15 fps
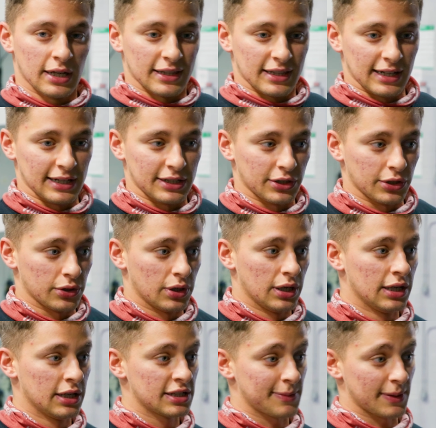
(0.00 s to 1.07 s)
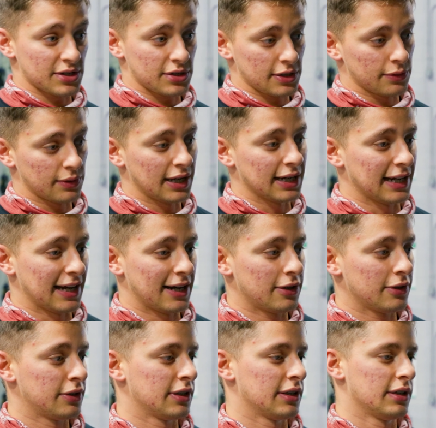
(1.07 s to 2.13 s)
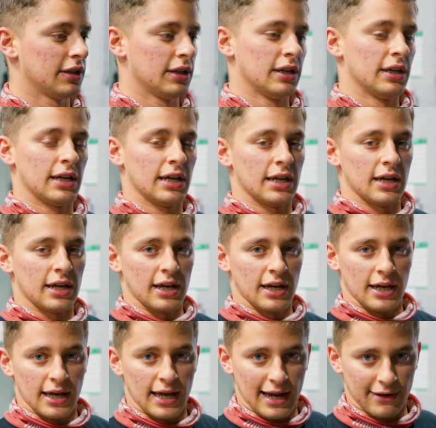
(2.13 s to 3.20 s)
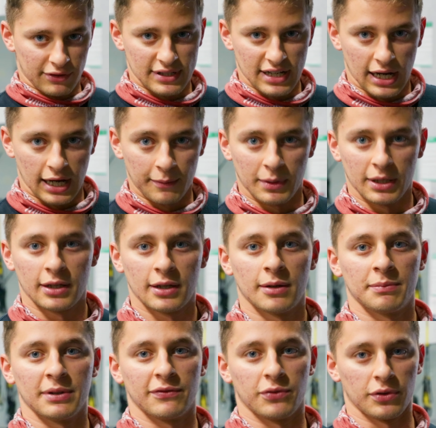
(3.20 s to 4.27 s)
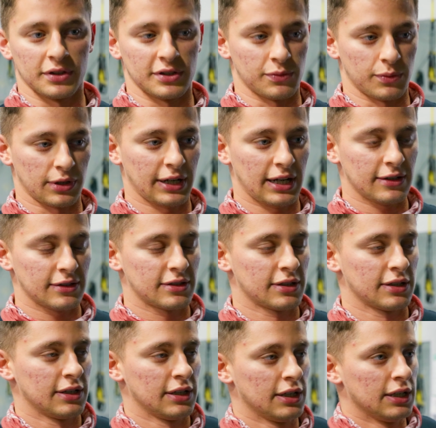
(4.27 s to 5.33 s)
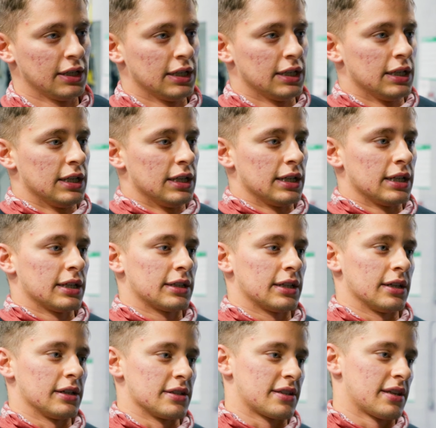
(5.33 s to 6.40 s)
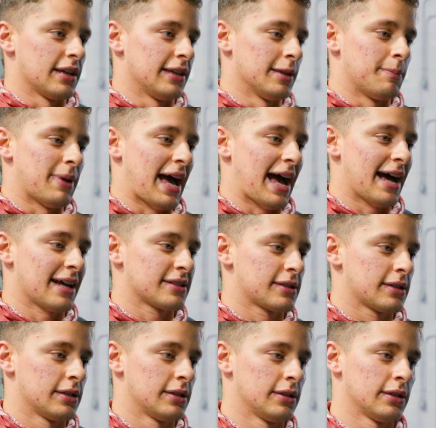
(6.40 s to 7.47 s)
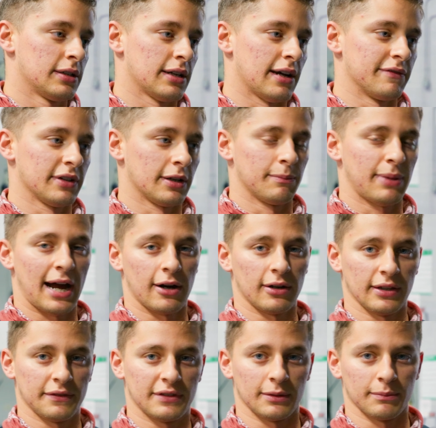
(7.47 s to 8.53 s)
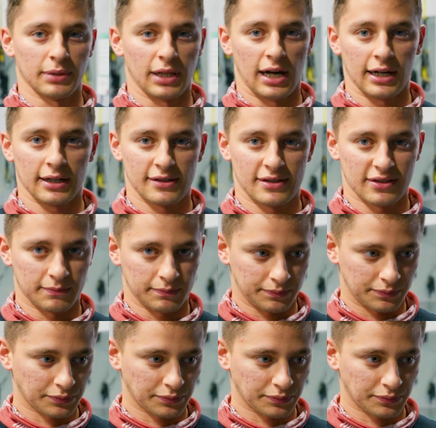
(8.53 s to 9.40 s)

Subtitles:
that I do, especially right now, every time before these workouts. Because in the past, I've done powerlifting blocks